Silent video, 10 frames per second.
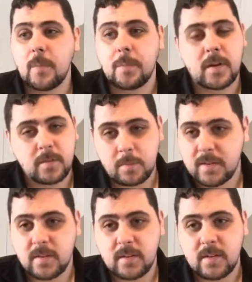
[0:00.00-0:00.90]
because
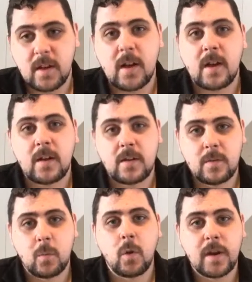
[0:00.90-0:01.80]
businesses are
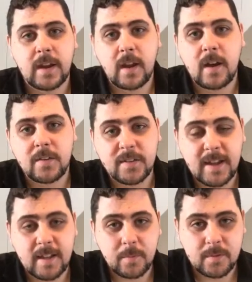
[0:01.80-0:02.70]
working hard to
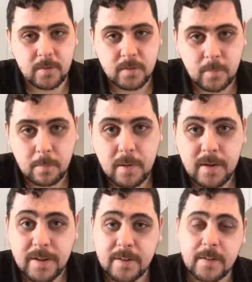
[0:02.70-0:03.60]
get themselves
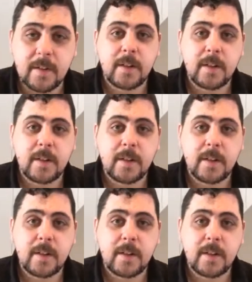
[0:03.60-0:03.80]
compliant.